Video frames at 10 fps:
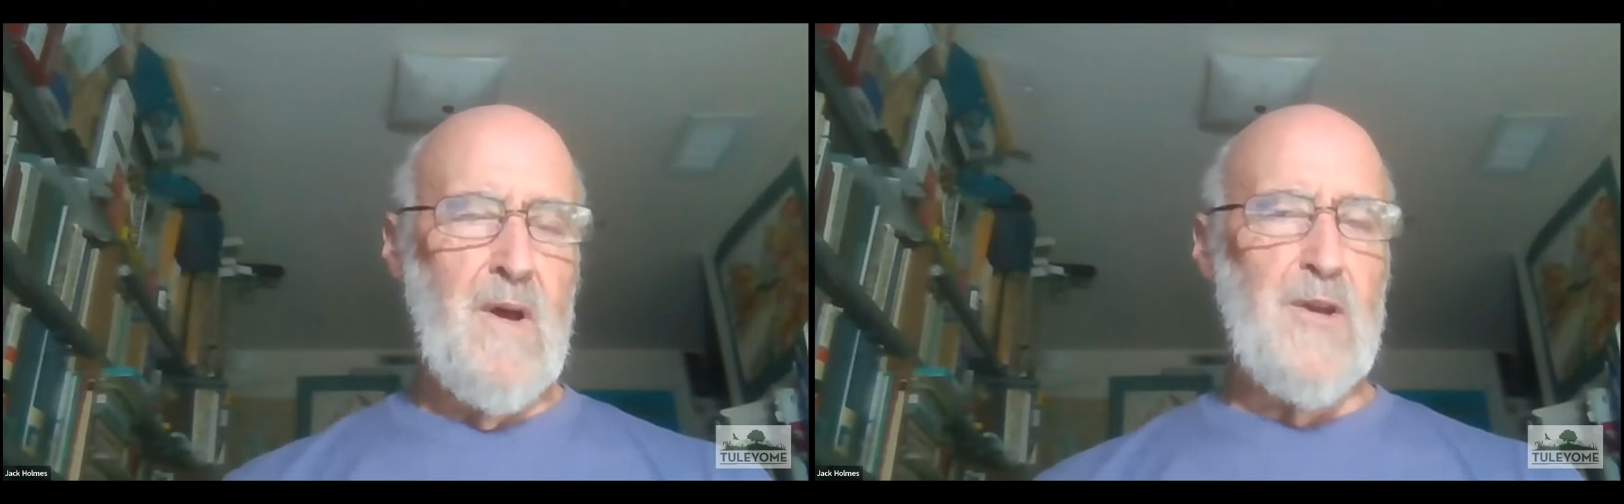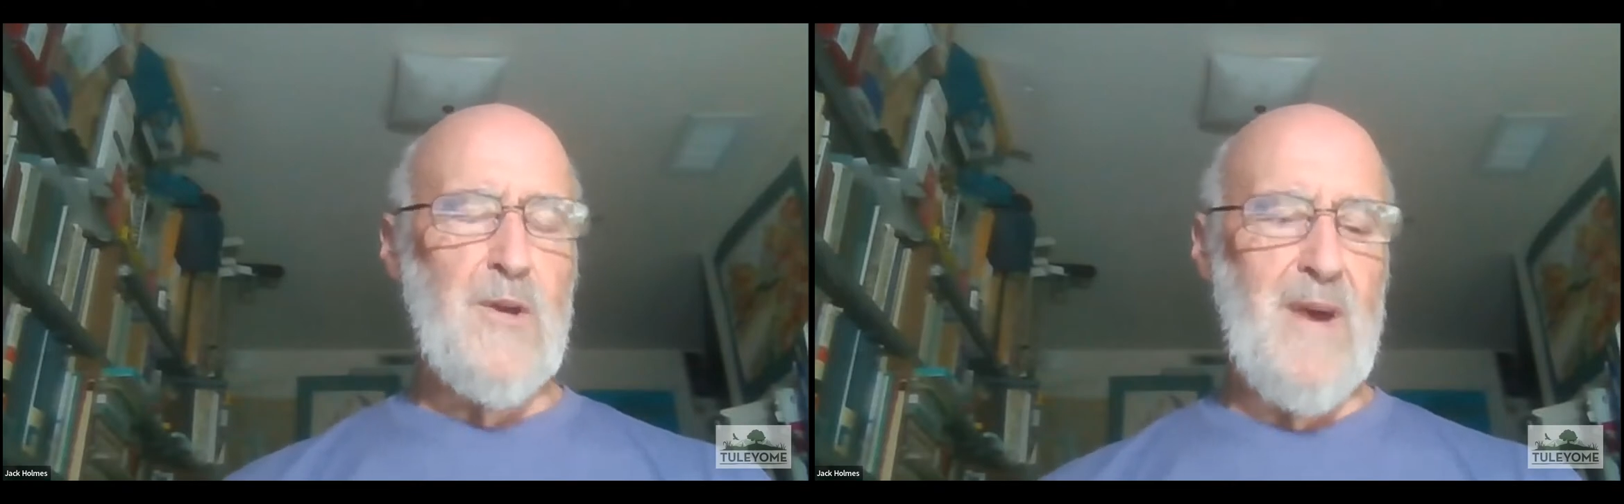
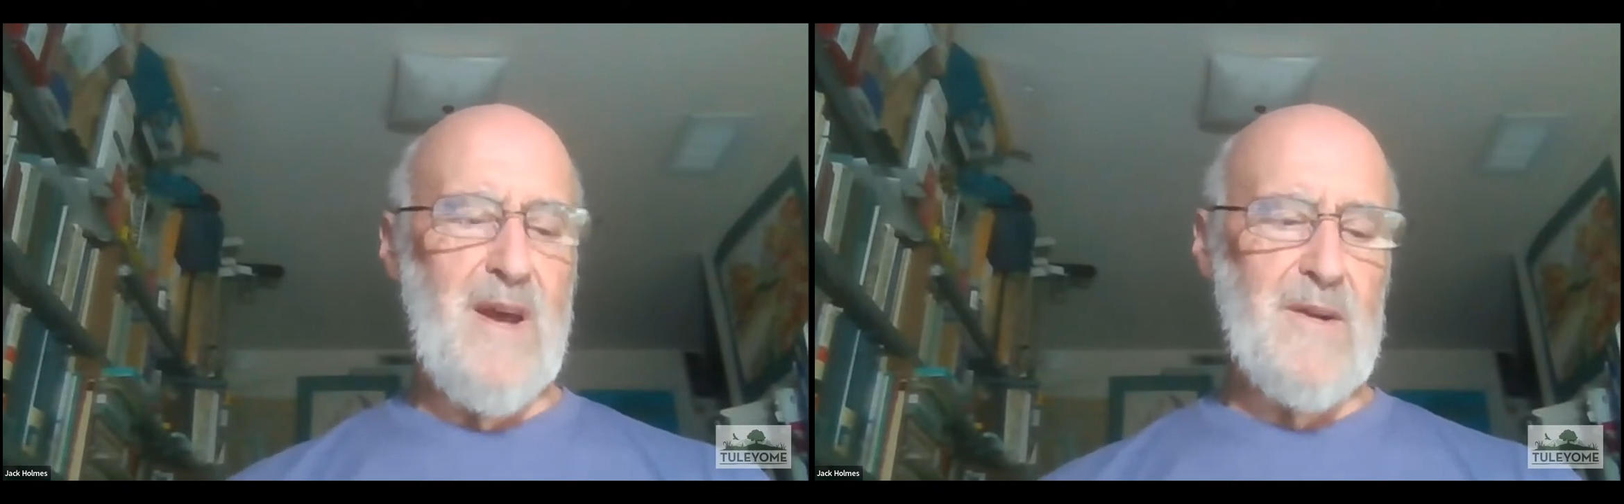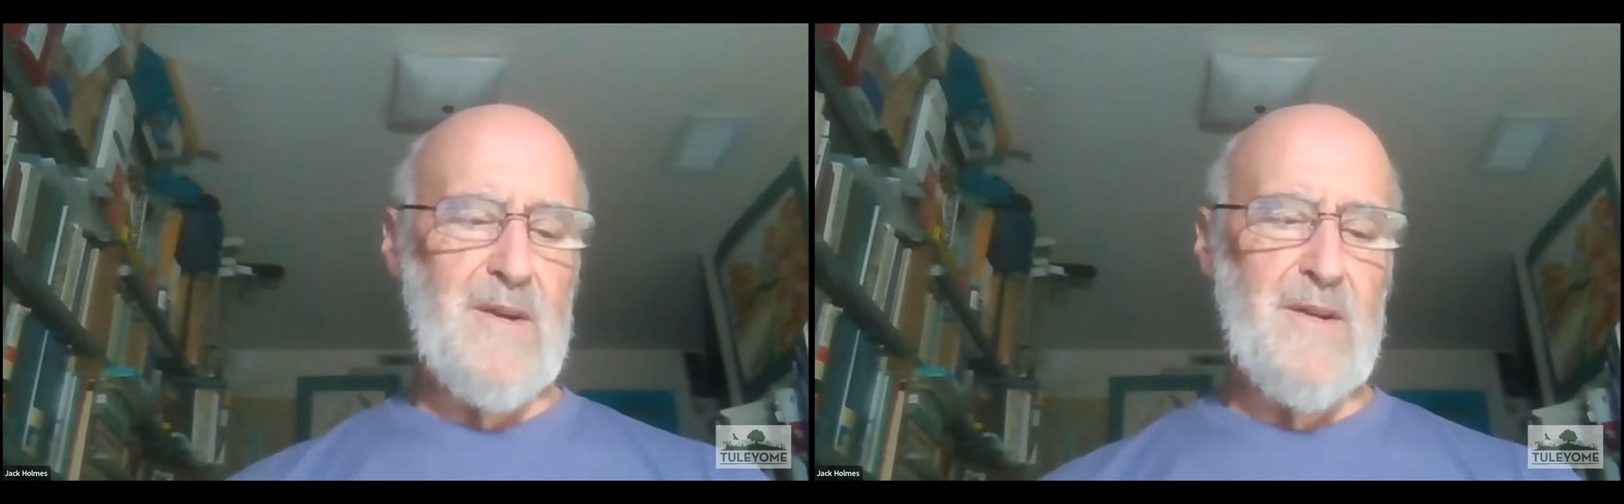
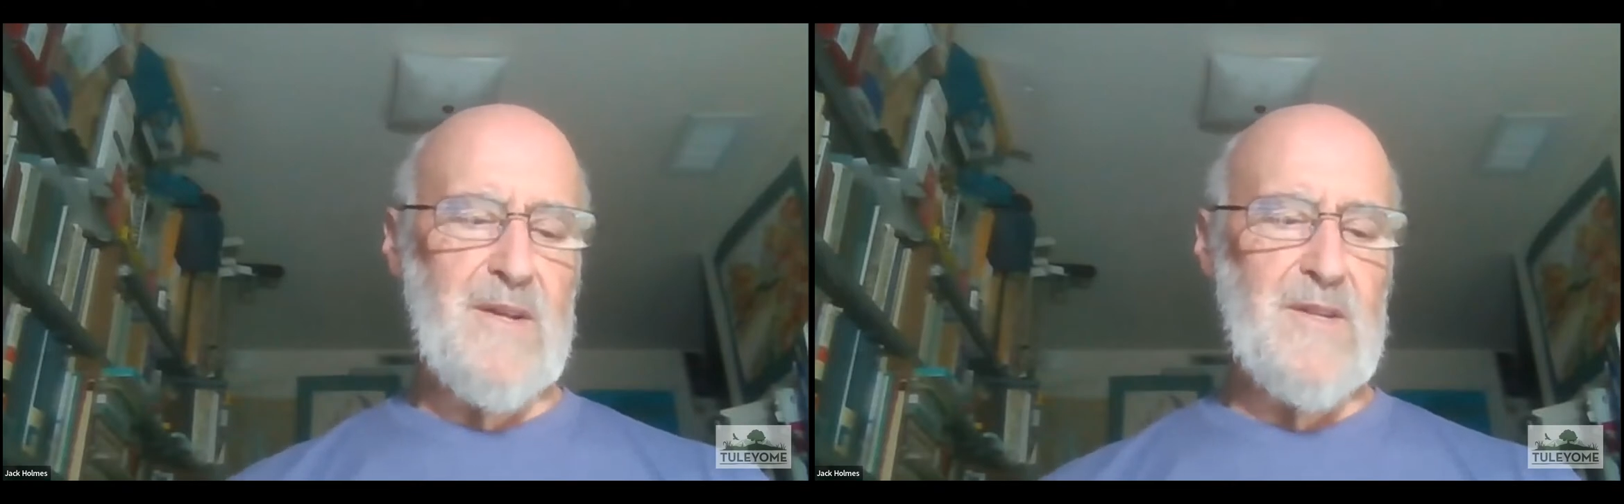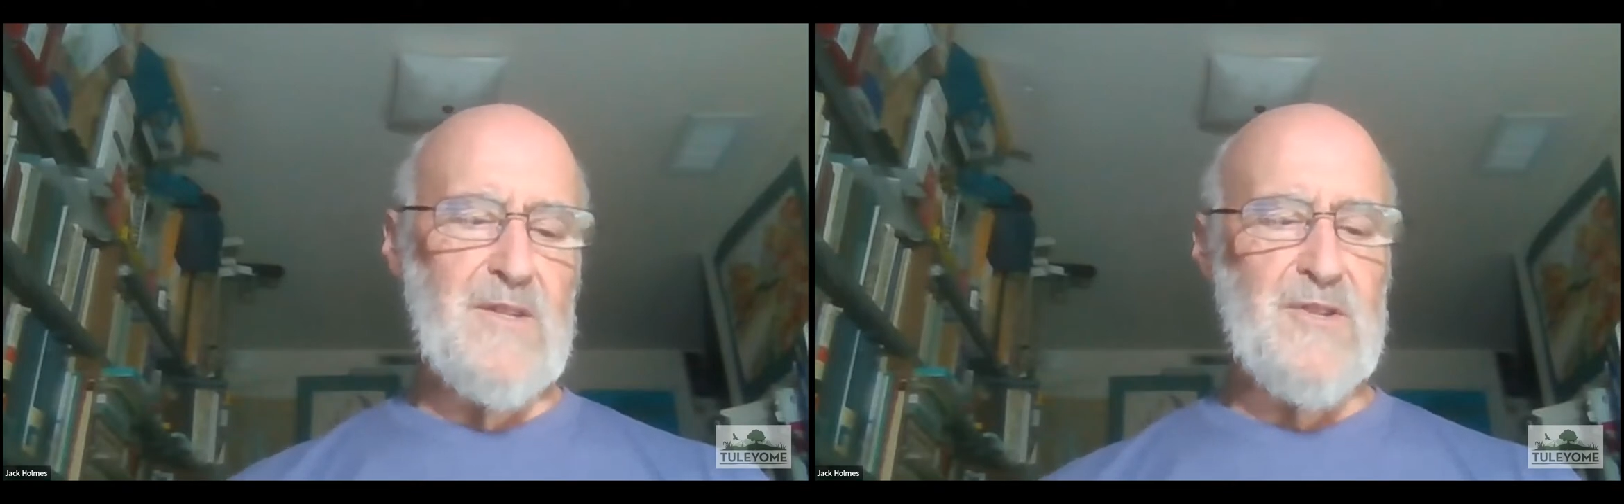
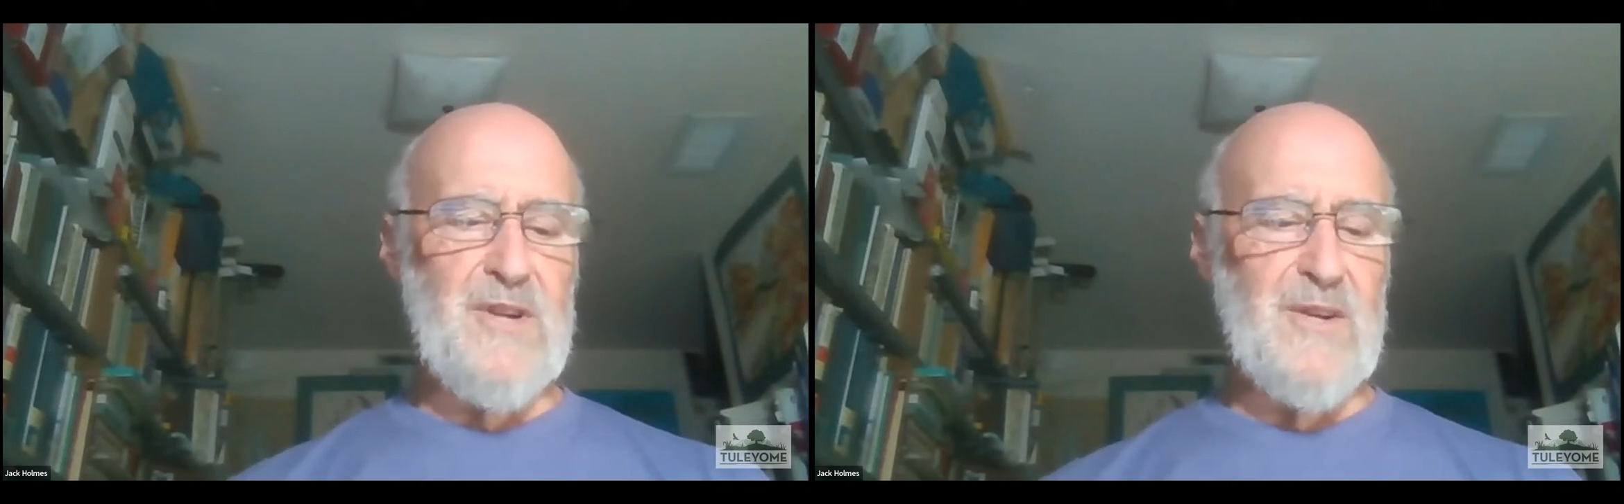humanity's